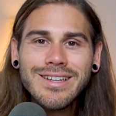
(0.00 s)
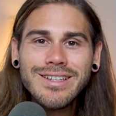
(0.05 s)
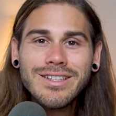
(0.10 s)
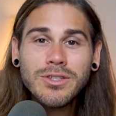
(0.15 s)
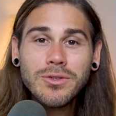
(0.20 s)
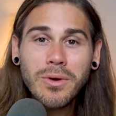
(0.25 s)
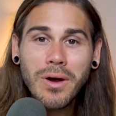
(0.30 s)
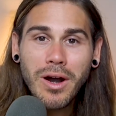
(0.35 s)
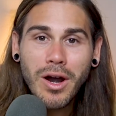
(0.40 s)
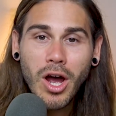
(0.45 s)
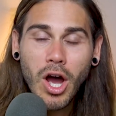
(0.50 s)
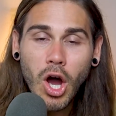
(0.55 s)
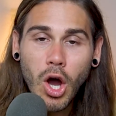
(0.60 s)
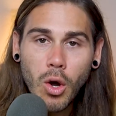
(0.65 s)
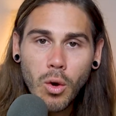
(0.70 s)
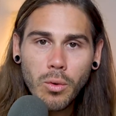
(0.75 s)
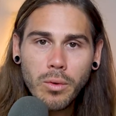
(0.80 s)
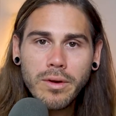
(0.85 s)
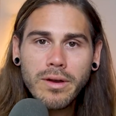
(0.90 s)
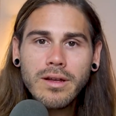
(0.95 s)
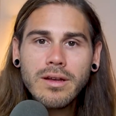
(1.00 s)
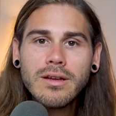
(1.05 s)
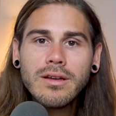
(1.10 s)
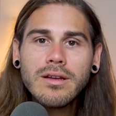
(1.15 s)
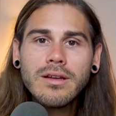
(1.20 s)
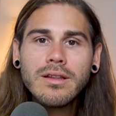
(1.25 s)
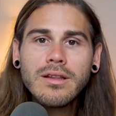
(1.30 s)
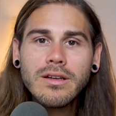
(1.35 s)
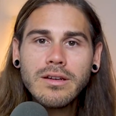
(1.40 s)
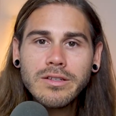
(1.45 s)
to our own
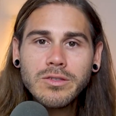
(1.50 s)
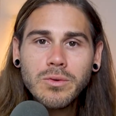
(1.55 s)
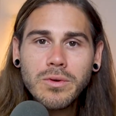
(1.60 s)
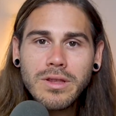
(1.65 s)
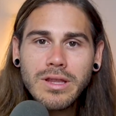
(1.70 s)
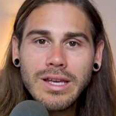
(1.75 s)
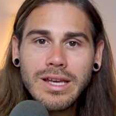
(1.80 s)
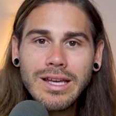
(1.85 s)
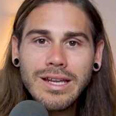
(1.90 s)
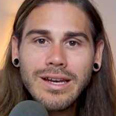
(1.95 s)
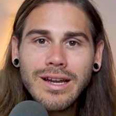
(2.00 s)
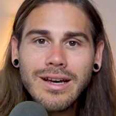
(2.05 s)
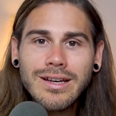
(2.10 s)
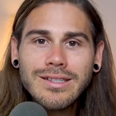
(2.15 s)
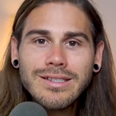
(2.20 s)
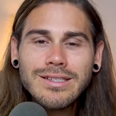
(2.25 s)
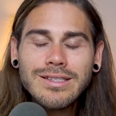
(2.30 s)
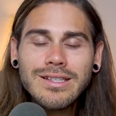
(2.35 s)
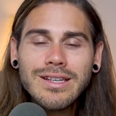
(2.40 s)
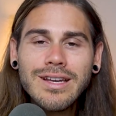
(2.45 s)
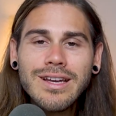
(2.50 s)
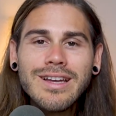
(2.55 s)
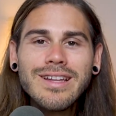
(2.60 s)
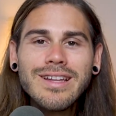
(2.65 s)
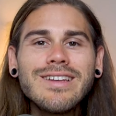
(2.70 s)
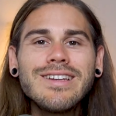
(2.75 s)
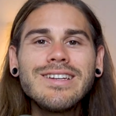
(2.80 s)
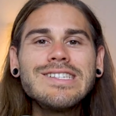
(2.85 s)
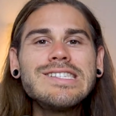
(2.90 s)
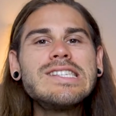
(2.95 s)
that is within us
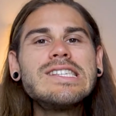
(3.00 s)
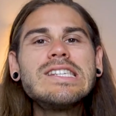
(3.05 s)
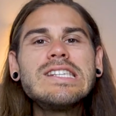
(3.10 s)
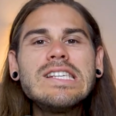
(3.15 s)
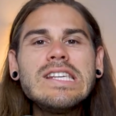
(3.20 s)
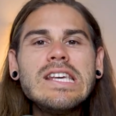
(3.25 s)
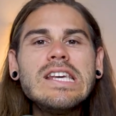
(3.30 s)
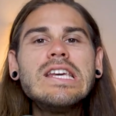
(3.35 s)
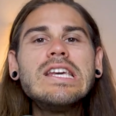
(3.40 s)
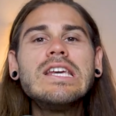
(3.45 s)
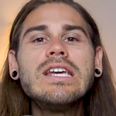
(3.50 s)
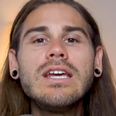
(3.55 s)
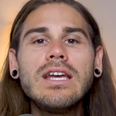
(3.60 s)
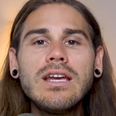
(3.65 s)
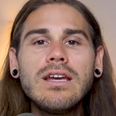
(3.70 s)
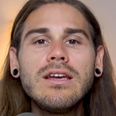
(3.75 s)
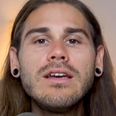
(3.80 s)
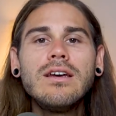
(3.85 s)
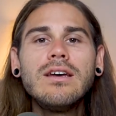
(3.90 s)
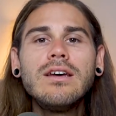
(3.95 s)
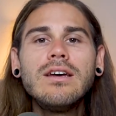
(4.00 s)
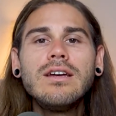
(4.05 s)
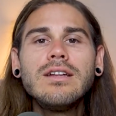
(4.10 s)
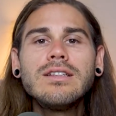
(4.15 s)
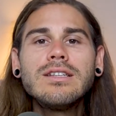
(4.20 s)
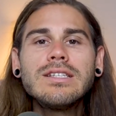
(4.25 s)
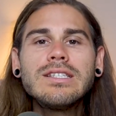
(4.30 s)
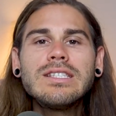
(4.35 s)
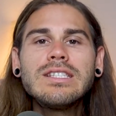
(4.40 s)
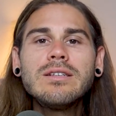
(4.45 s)
that is seeking
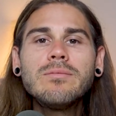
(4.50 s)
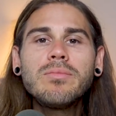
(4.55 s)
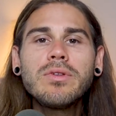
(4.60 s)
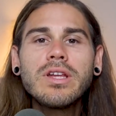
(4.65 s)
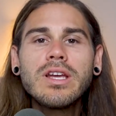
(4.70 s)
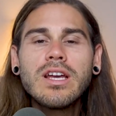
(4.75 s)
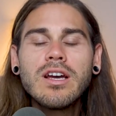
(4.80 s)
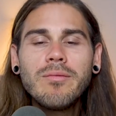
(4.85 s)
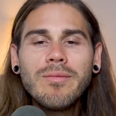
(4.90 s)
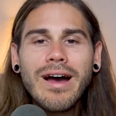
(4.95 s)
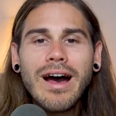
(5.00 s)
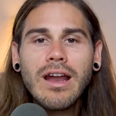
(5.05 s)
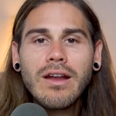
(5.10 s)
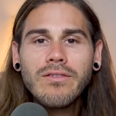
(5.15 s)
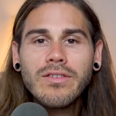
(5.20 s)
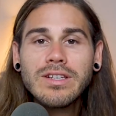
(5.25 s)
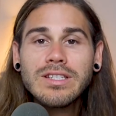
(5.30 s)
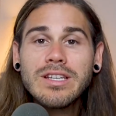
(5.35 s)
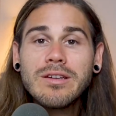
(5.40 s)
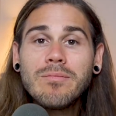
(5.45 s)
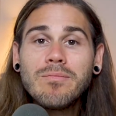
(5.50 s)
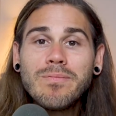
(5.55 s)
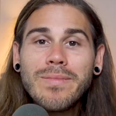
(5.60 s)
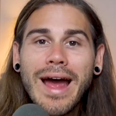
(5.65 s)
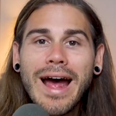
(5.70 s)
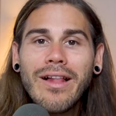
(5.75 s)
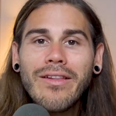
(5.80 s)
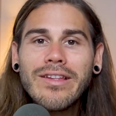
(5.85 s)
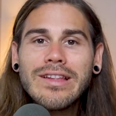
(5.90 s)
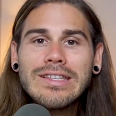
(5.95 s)
to simply come out of us in
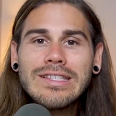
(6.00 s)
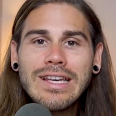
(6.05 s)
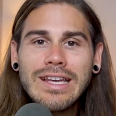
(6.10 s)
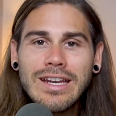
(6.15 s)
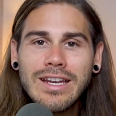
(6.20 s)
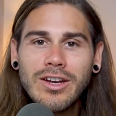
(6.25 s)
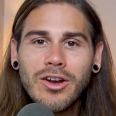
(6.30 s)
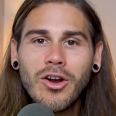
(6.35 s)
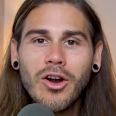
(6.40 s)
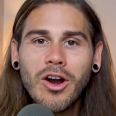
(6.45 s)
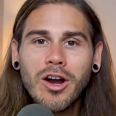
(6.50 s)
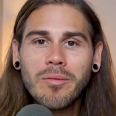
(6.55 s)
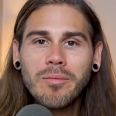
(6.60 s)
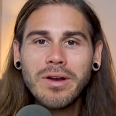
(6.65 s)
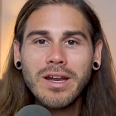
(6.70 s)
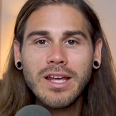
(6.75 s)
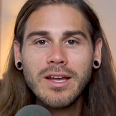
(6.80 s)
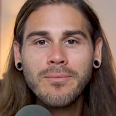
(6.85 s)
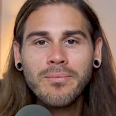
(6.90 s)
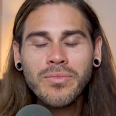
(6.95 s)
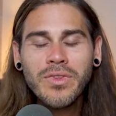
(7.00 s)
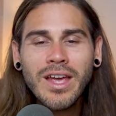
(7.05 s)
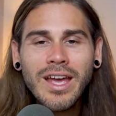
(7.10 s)
balance and in harmony.